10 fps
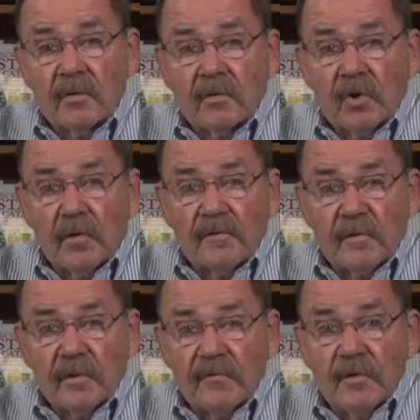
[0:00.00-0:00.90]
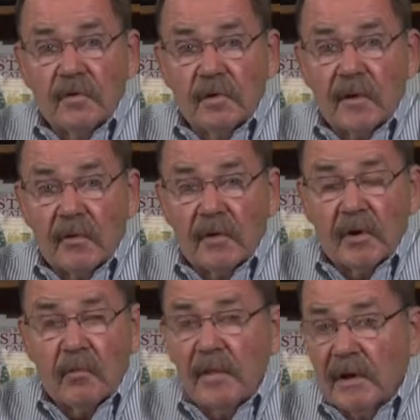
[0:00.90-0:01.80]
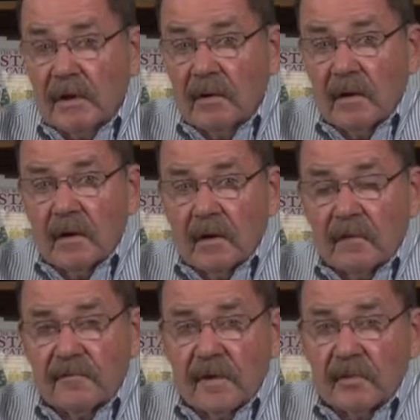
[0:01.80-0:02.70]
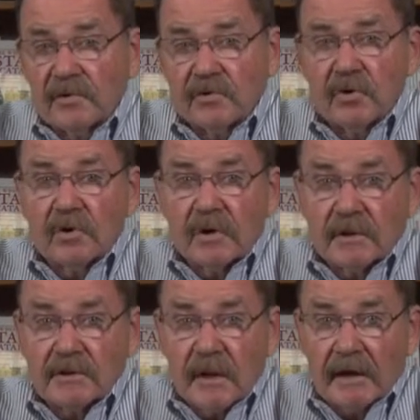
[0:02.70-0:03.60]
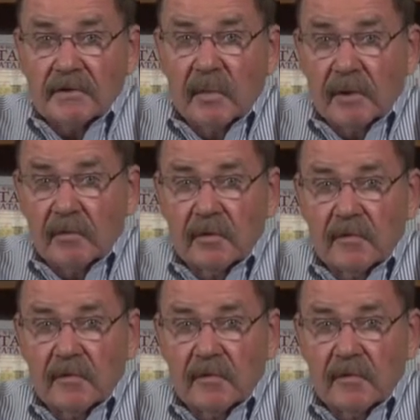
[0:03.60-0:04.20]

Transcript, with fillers: note from a viewer that we omitted a famous journalist last month.